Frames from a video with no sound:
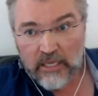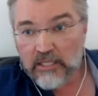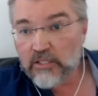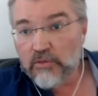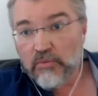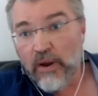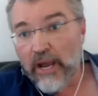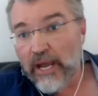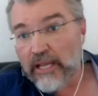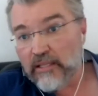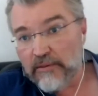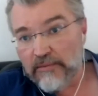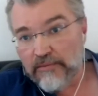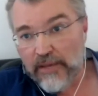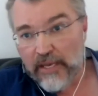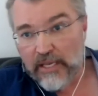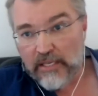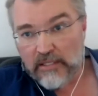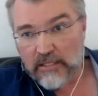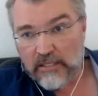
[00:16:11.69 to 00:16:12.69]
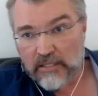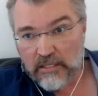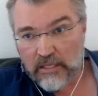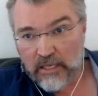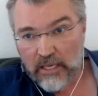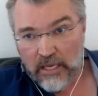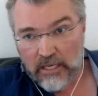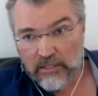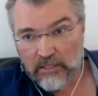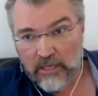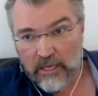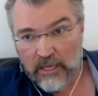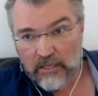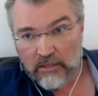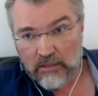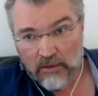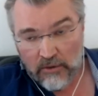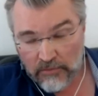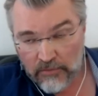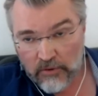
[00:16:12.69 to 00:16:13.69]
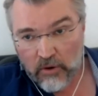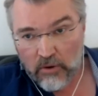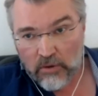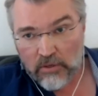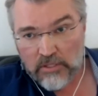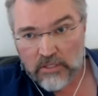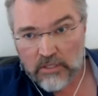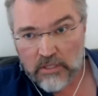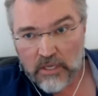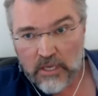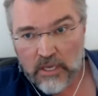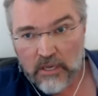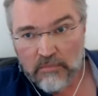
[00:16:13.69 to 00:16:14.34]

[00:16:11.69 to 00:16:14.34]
is where the phase is kicked in, of course,